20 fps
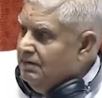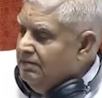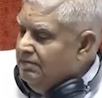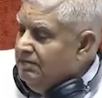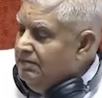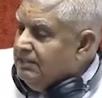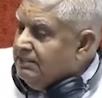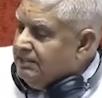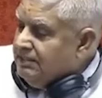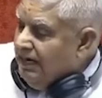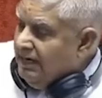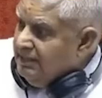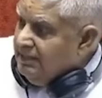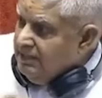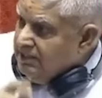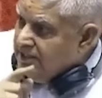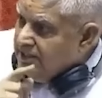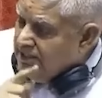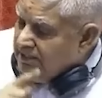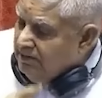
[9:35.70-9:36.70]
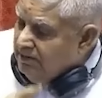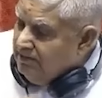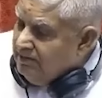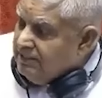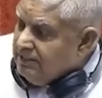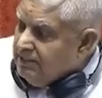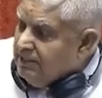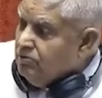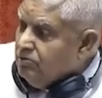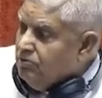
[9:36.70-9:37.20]
which tarnishes our
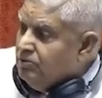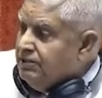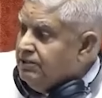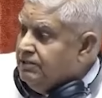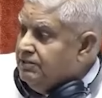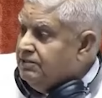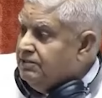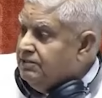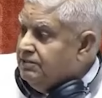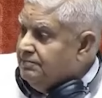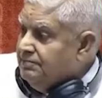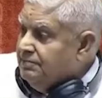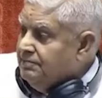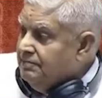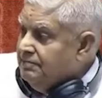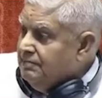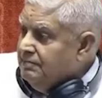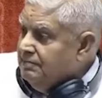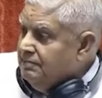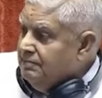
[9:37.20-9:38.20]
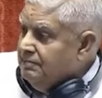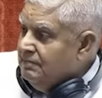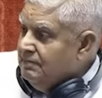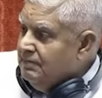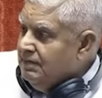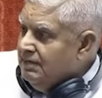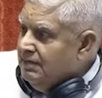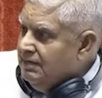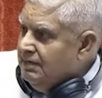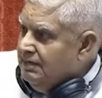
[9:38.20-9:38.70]
institutions,
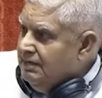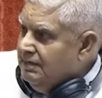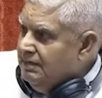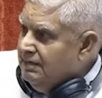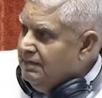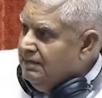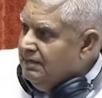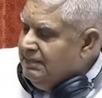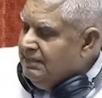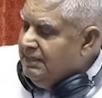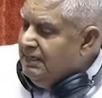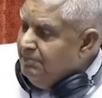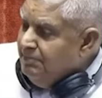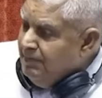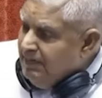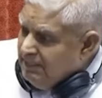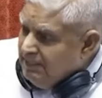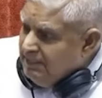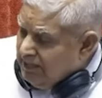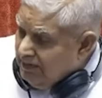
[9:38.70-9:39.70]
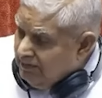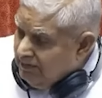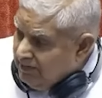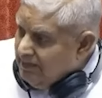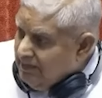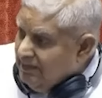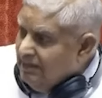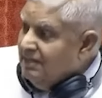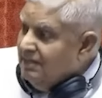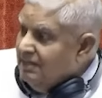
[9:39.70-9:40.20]
demeans our
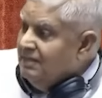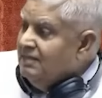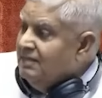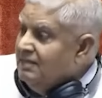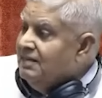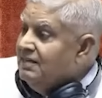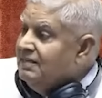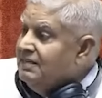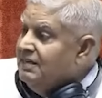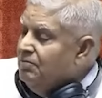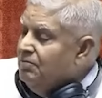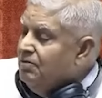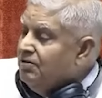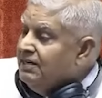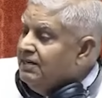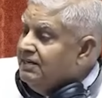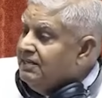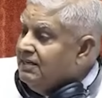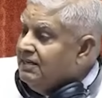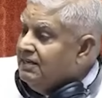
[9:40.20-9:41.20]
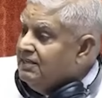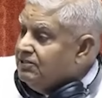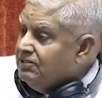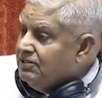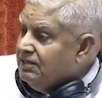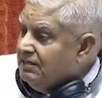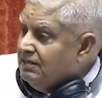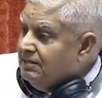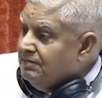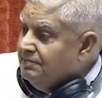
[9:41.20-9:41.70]
democratic
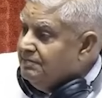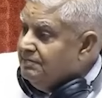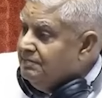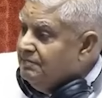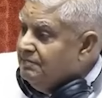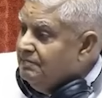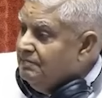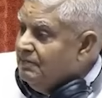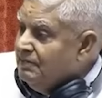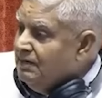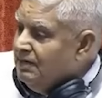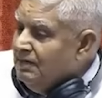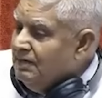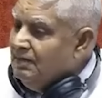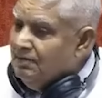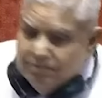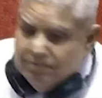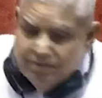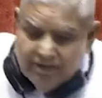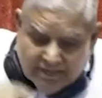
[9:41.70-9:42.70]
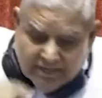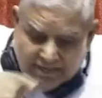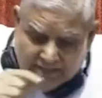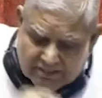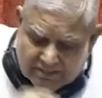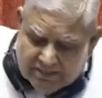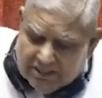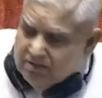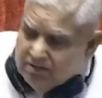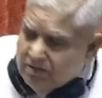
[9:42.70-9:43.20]
culture,
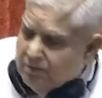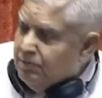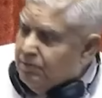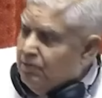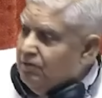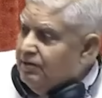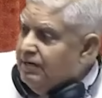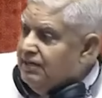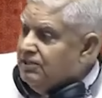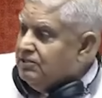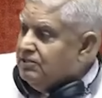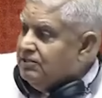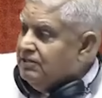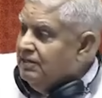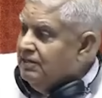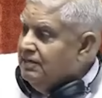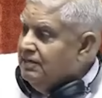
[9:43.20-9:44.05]
weakens our progress,